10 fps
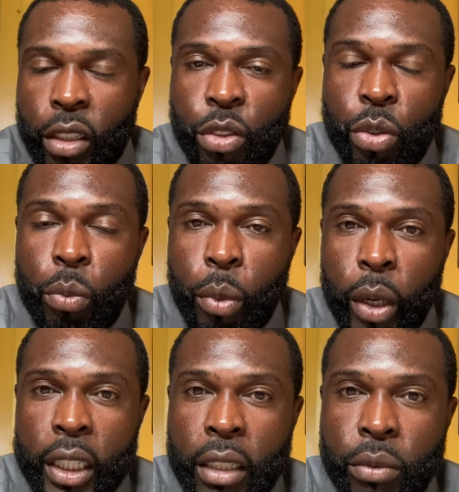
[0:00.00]
So
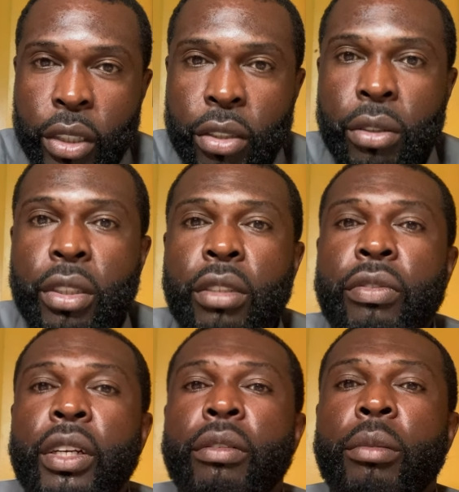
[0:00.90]
marketing research is
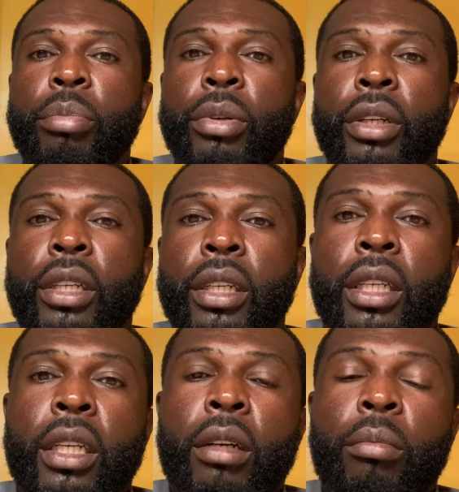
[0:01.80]
very important.
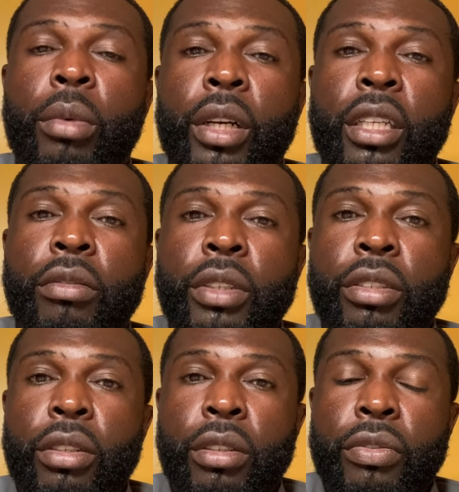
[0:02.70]
Marketing
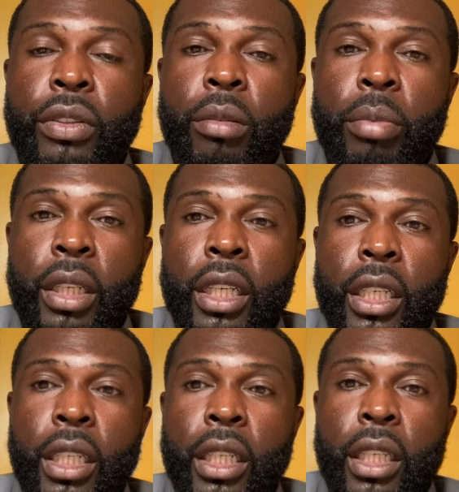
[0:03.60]
research from the
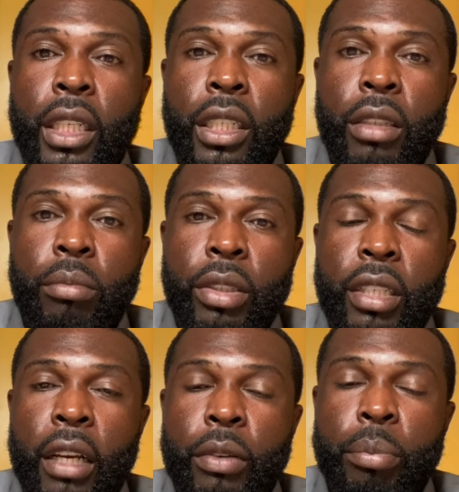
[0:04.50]
beginning must have a